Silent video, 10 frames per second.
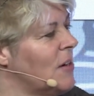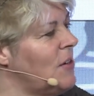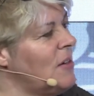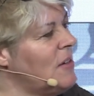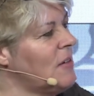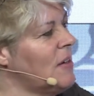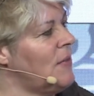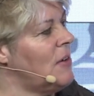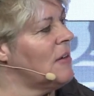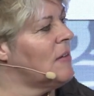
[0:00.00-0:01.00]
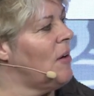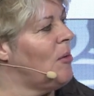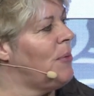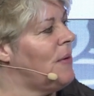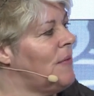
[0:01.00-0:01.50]
could you just give an
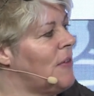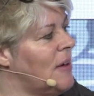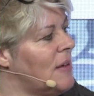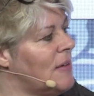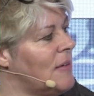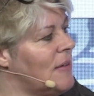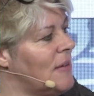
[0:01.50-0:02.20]
example of that?